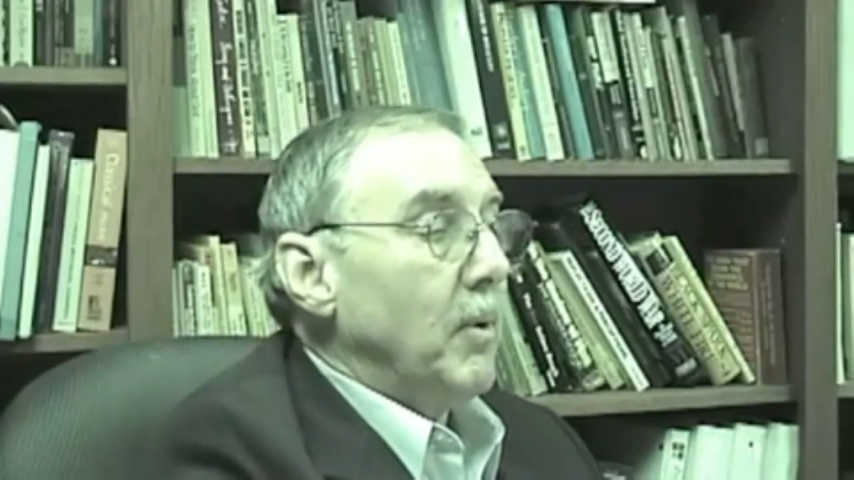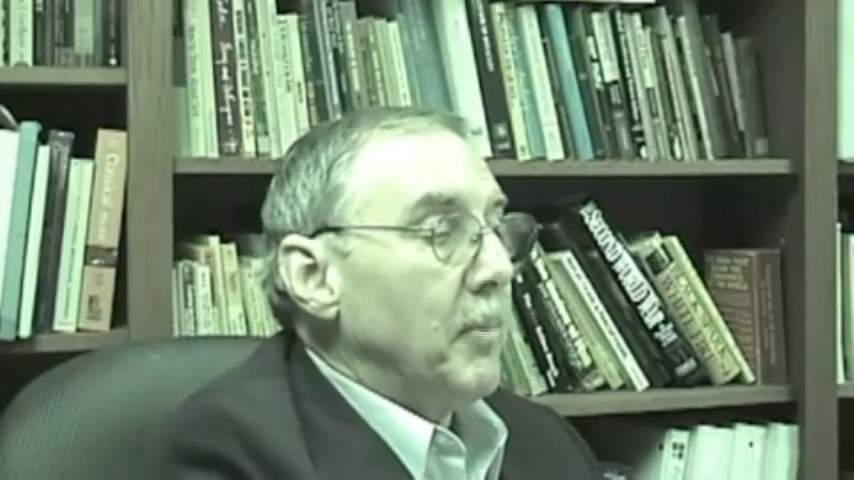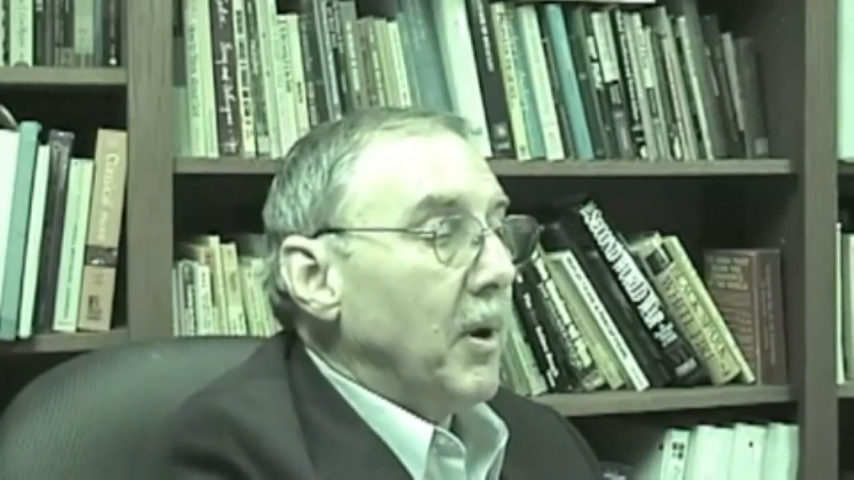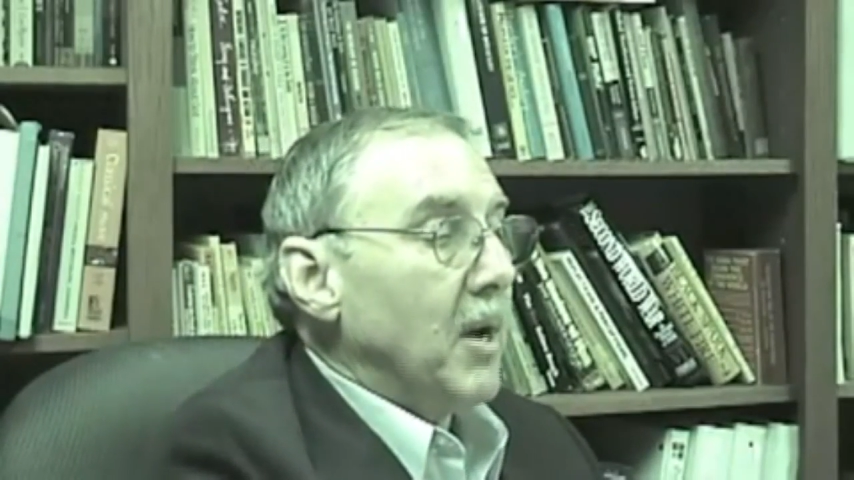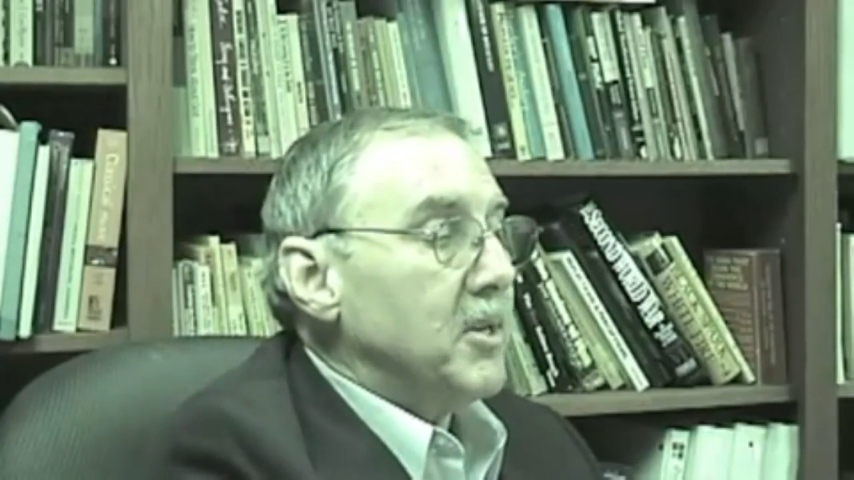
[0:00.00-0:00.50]

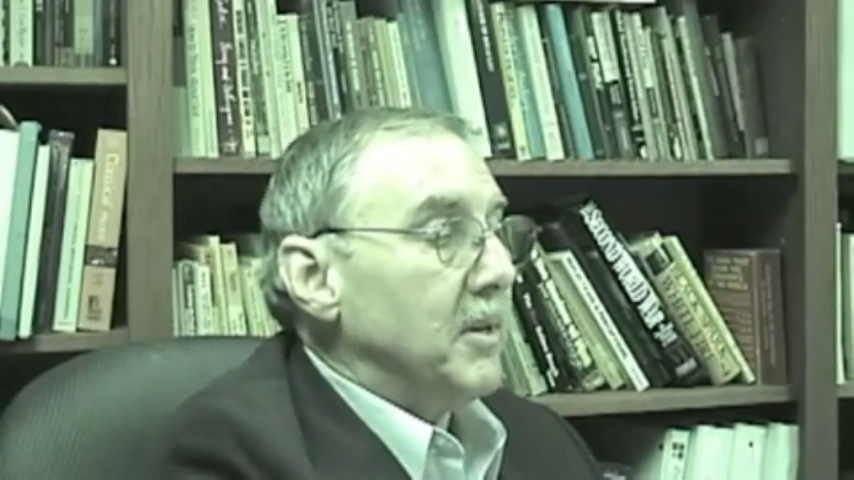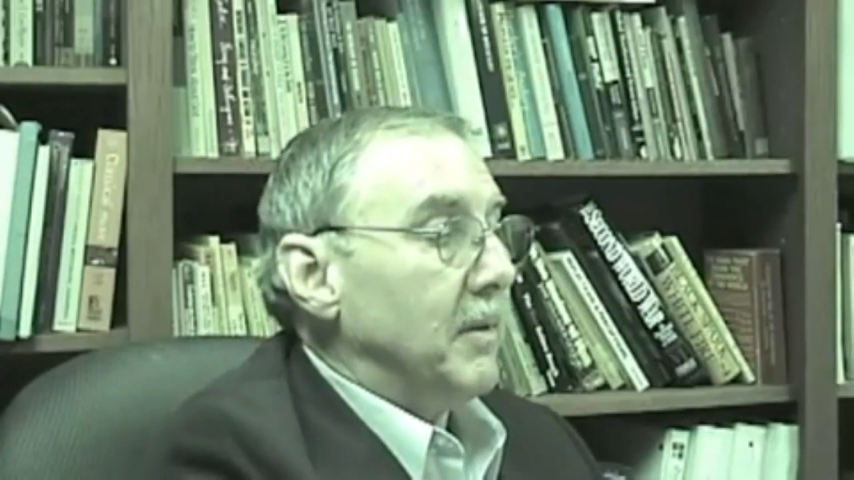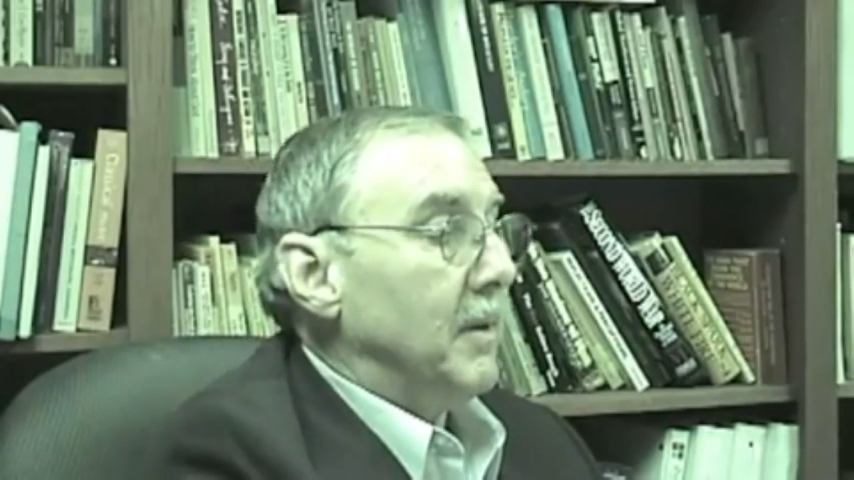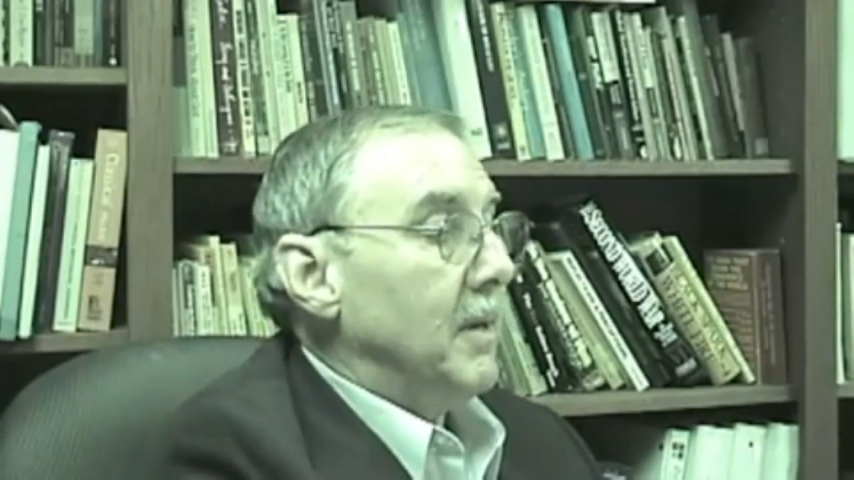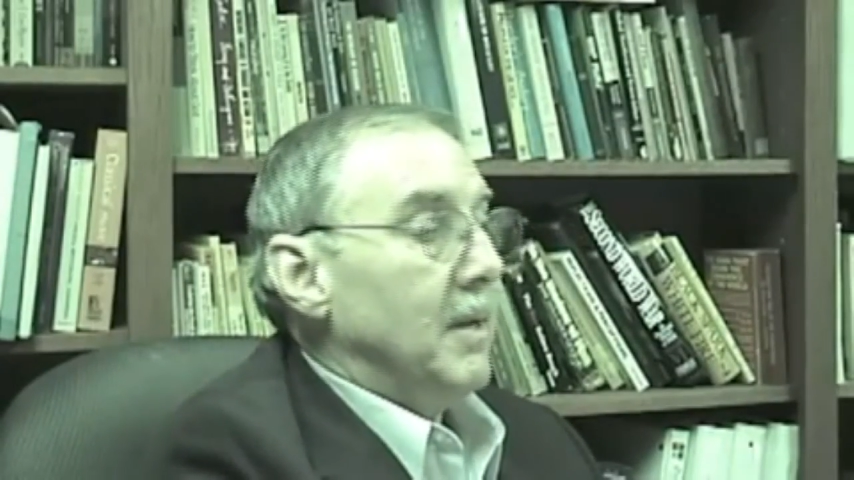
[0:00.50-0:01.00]
reproduction.
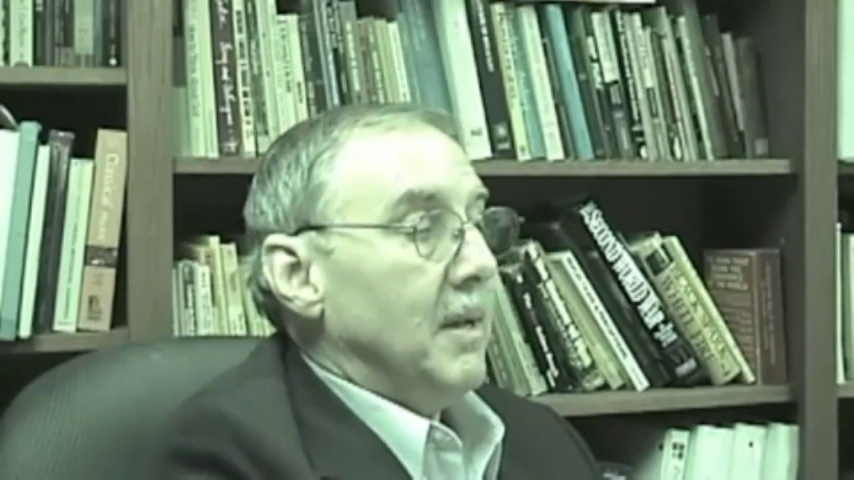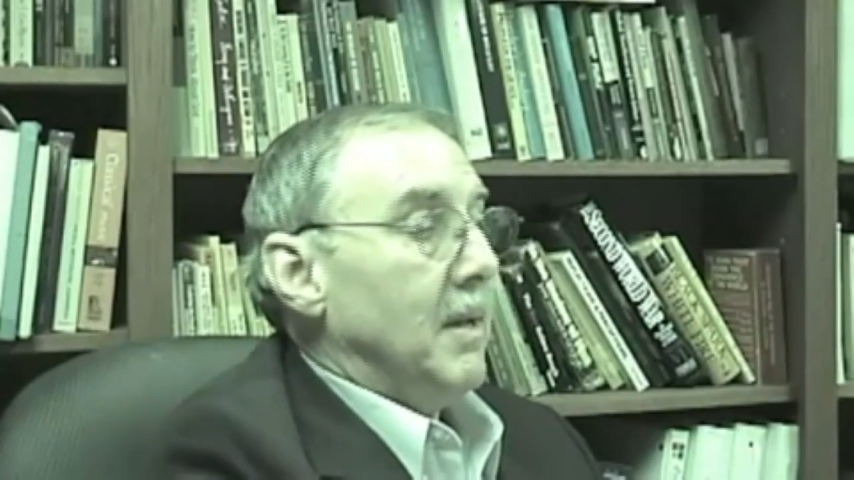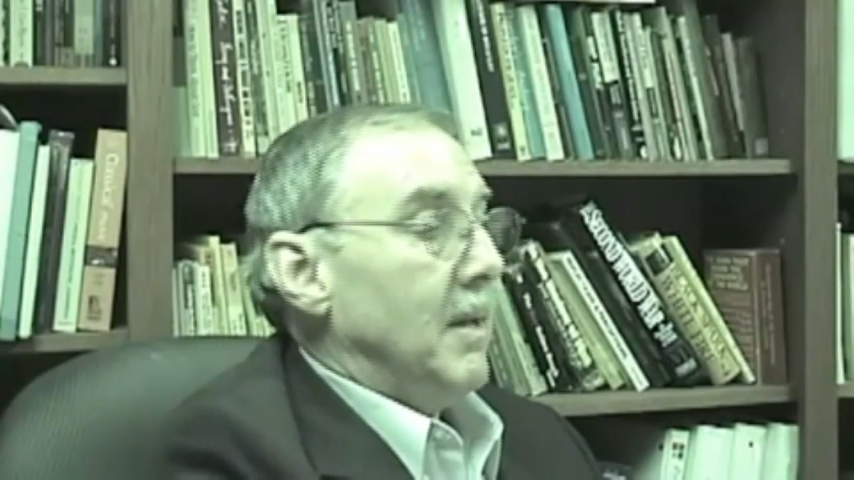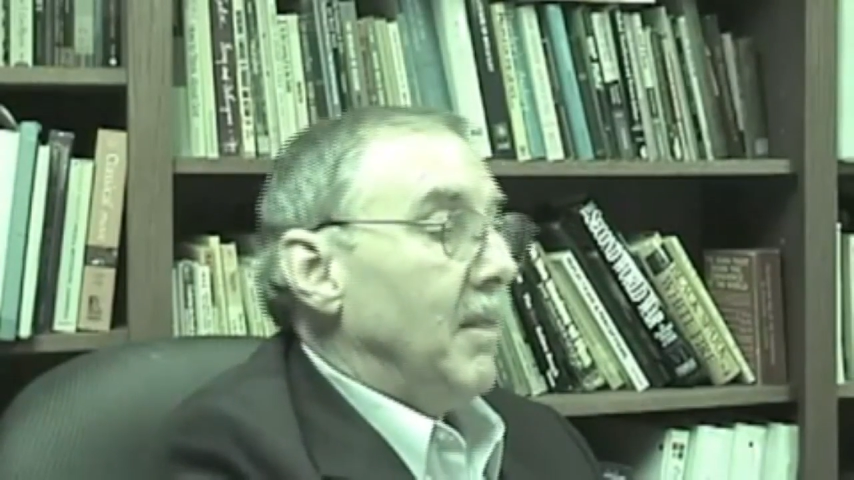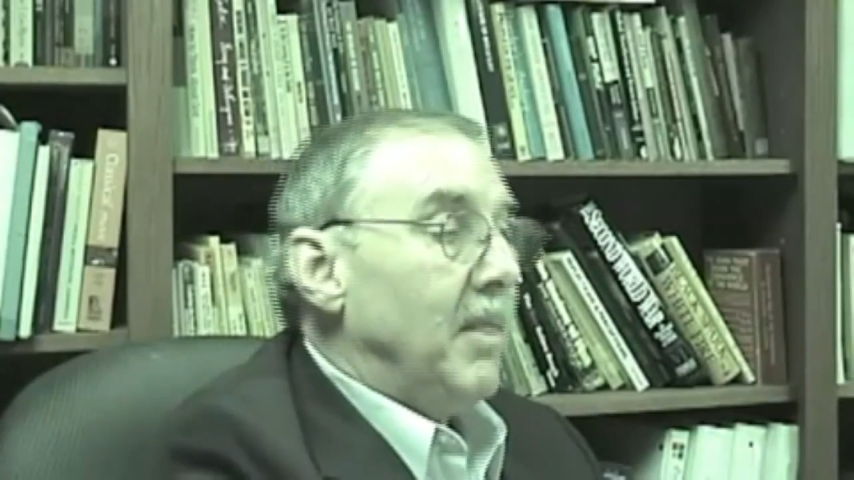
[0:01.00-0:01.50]

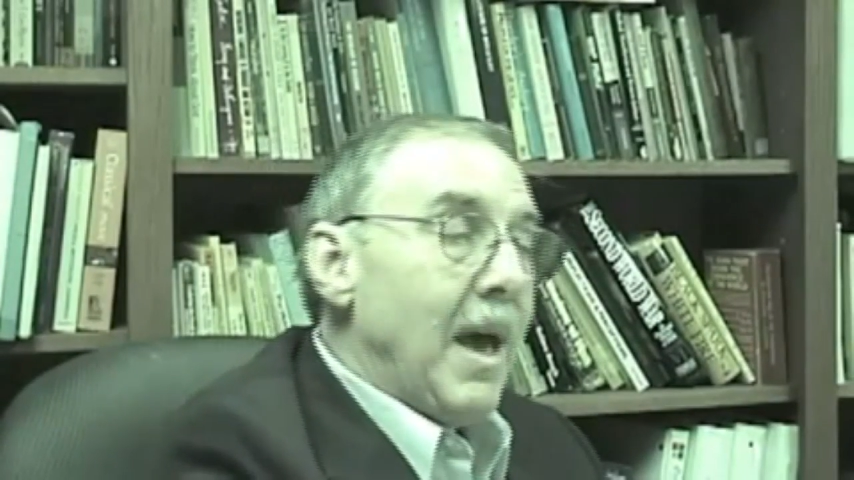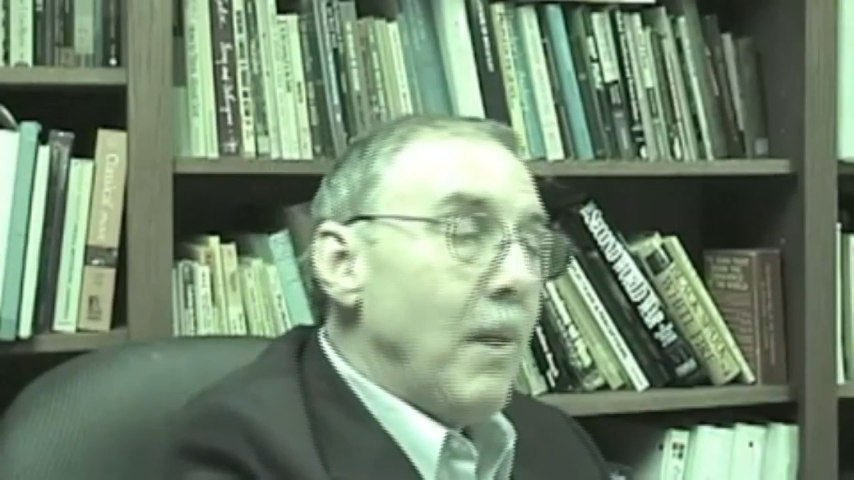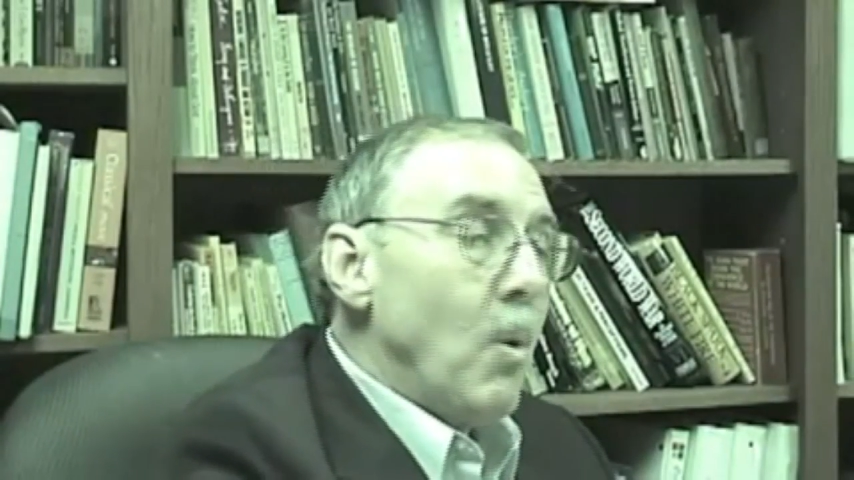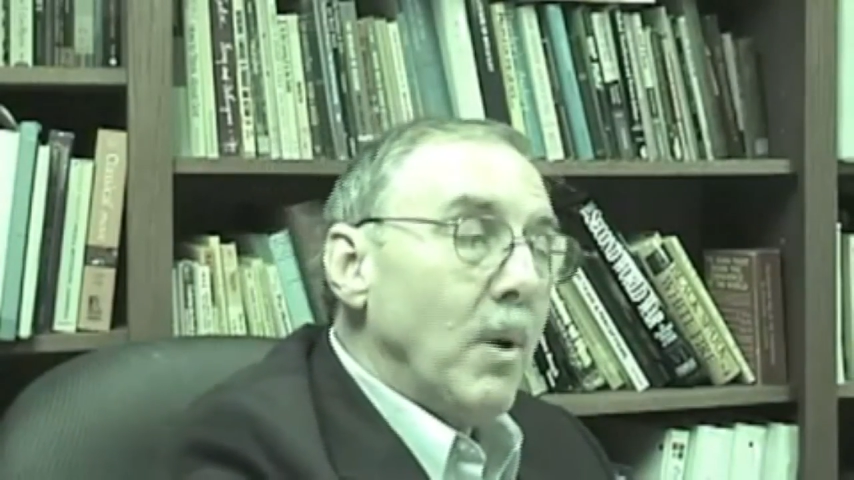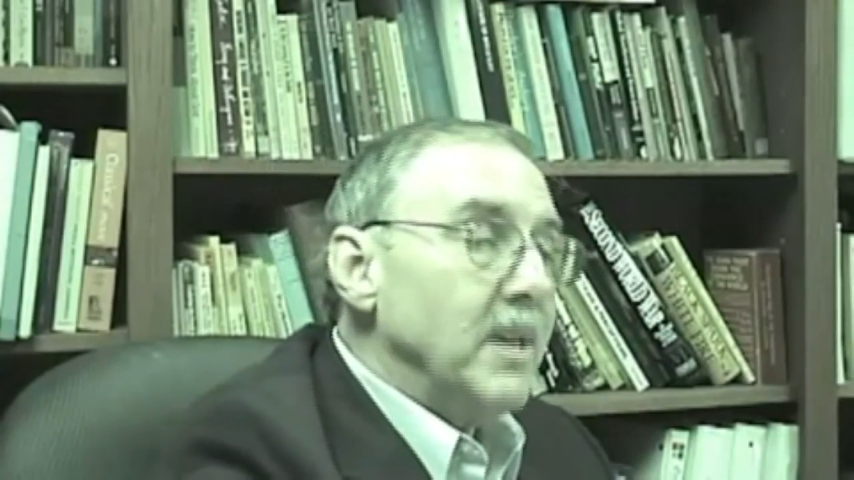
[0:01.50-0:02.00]

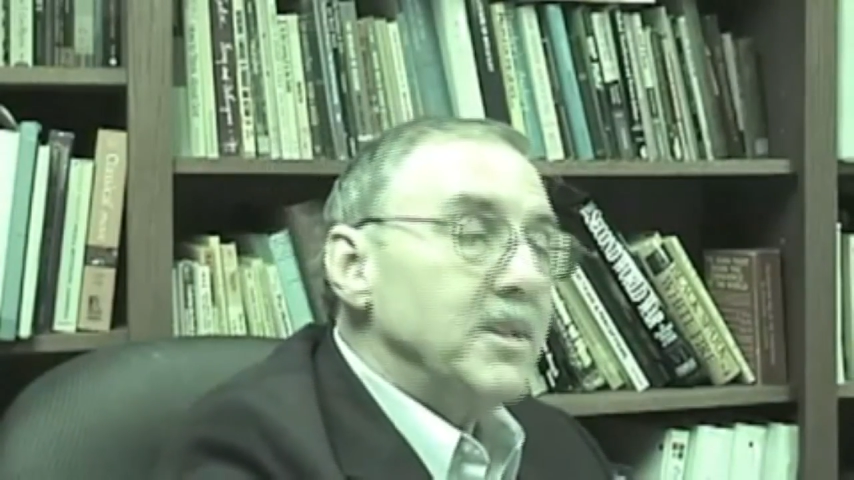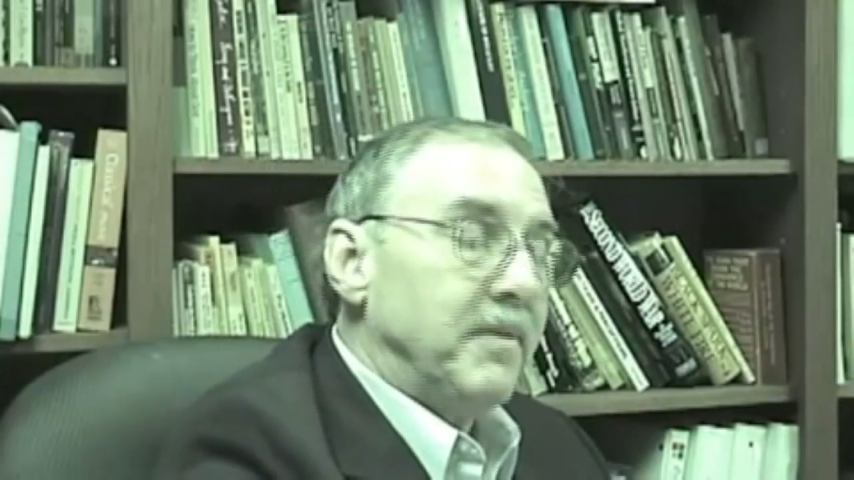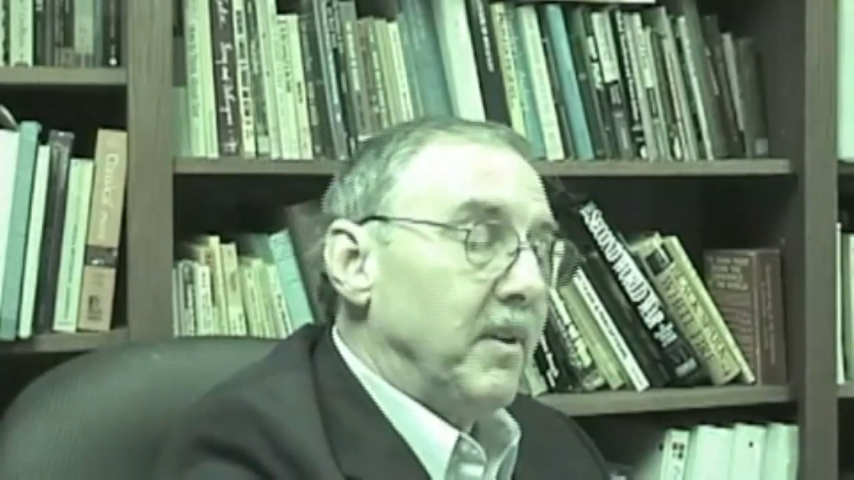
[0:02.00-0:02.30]
That won't get you